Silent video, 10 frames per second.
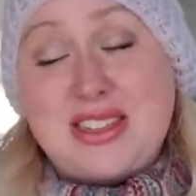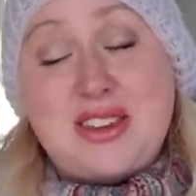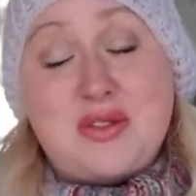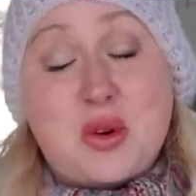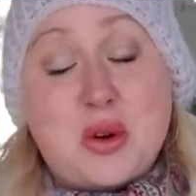And
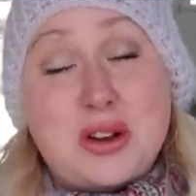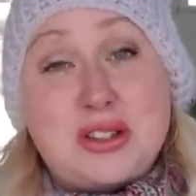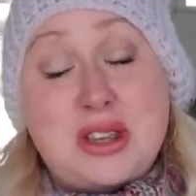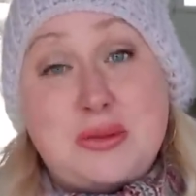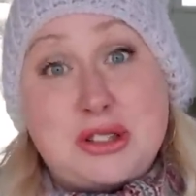then of
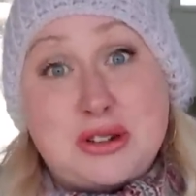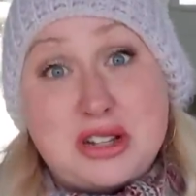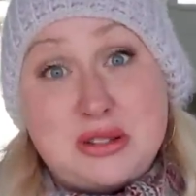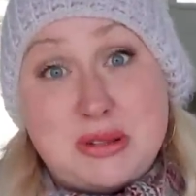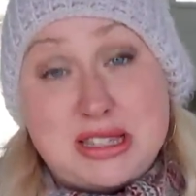course it was
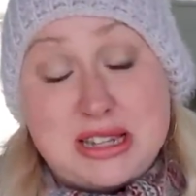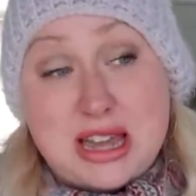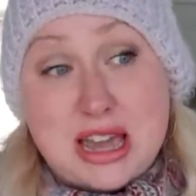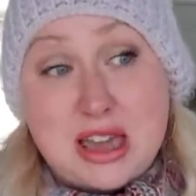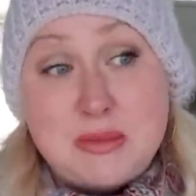Christmas
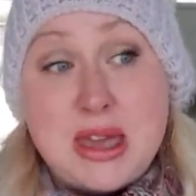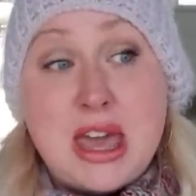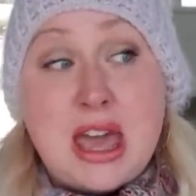time